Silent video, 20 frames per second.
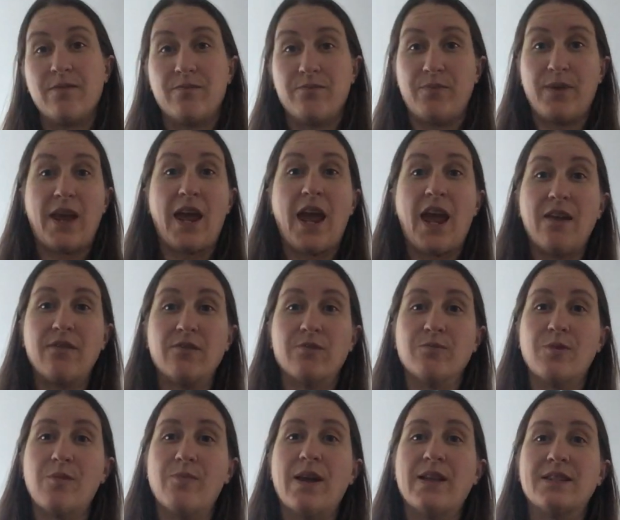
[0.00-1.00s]
behavior
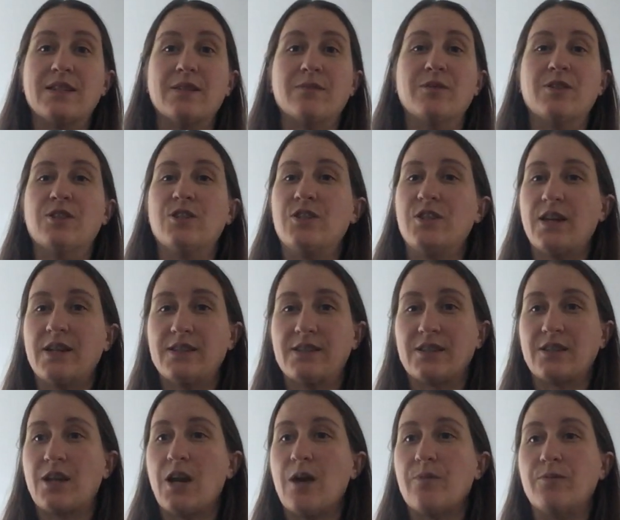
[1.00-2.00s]
momentum in just a
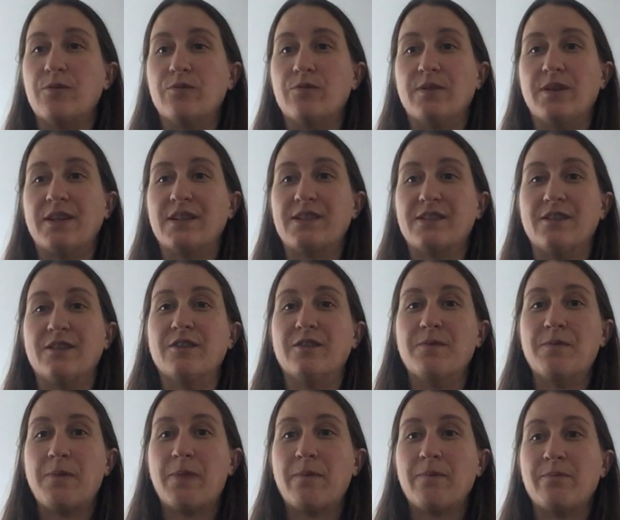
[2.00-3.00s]
couple weeks, so
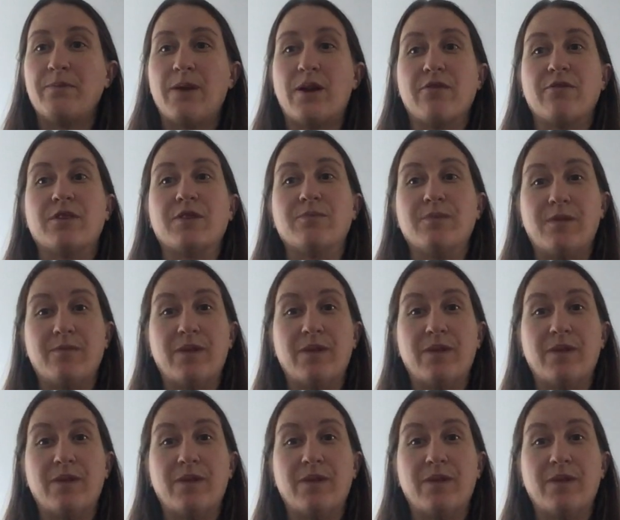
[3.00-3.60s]
bear with me.